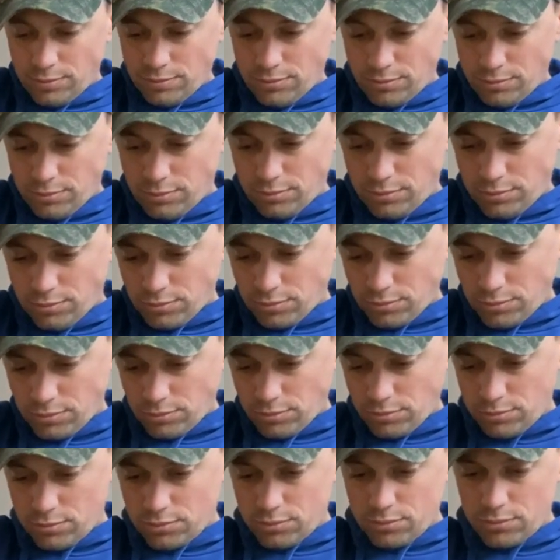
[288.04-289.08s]

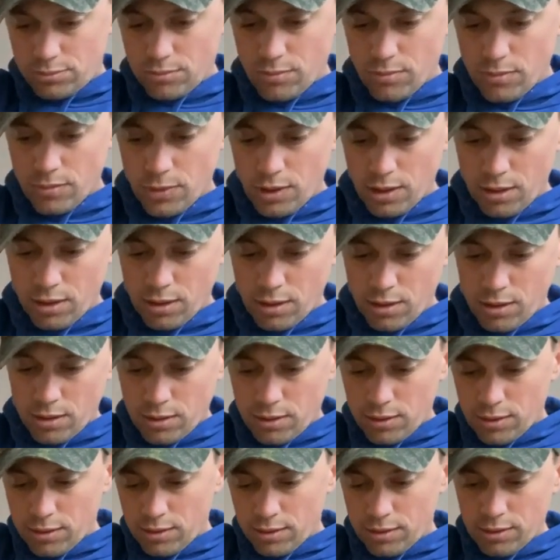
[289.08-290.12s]

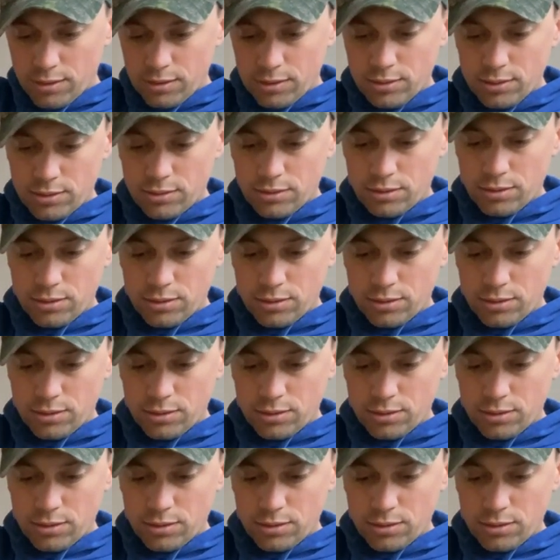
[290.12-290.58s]
(silence)